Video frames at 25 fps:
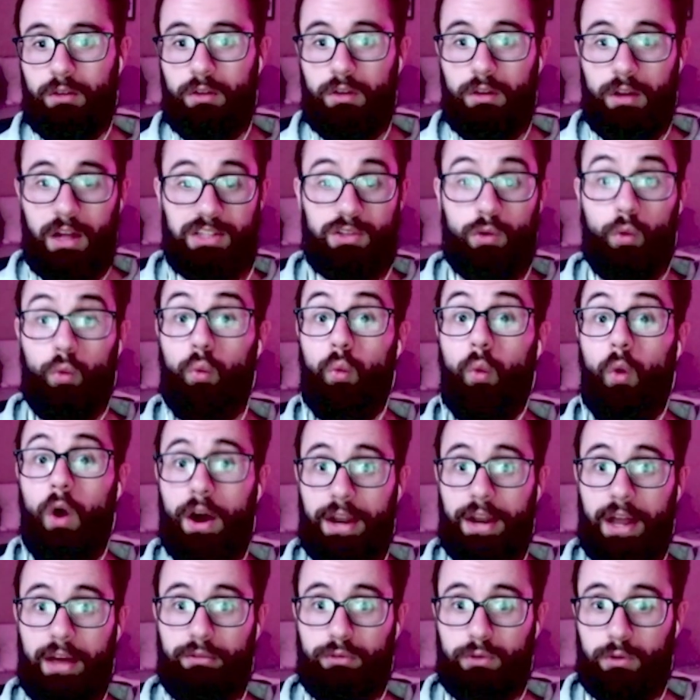That's a 1
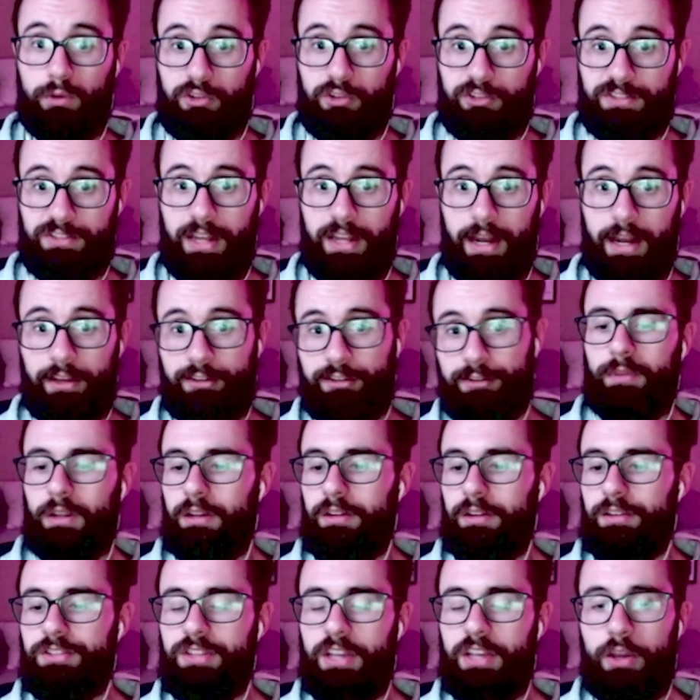evolution stage.
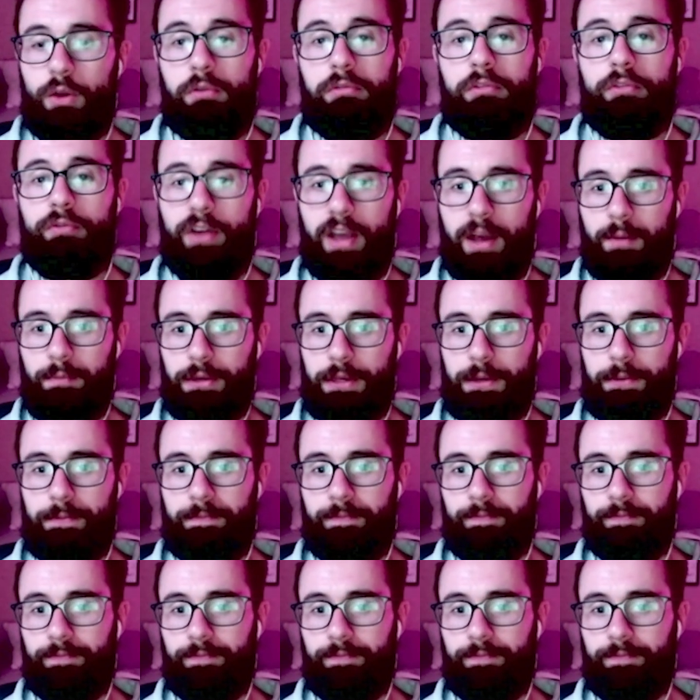Say you have a Phanpy,